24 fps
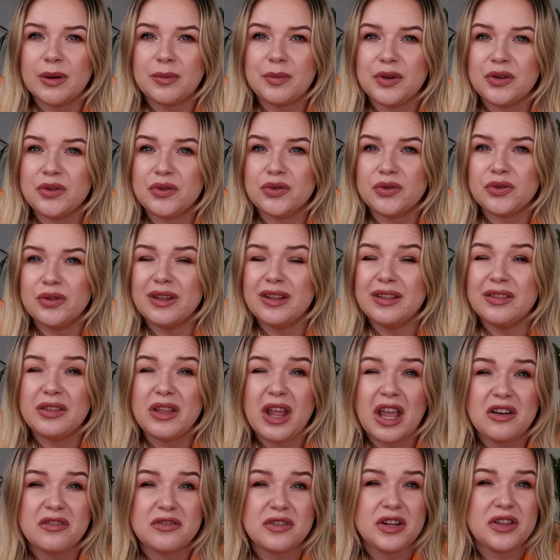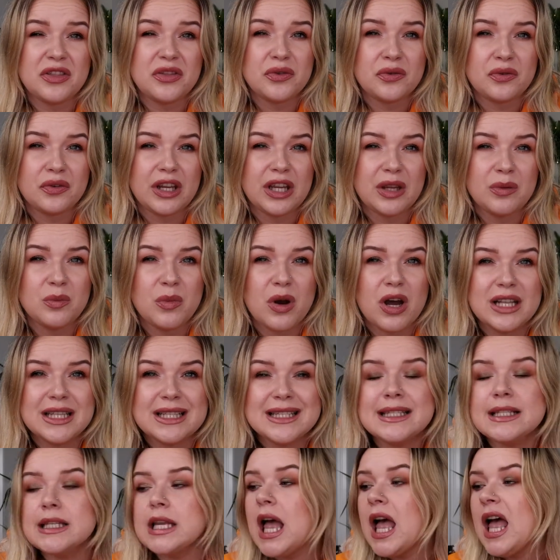maybe every 3
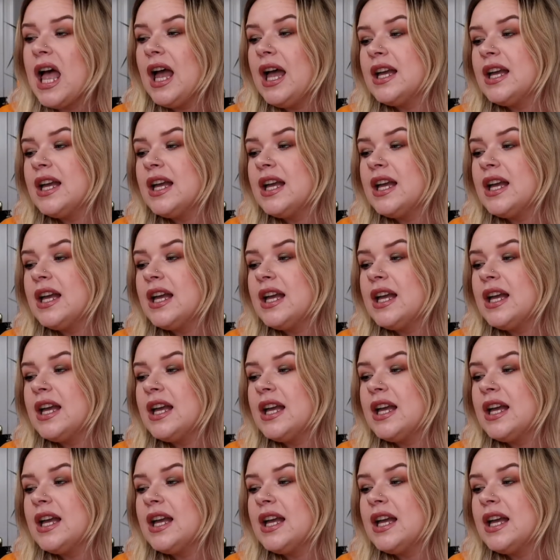months.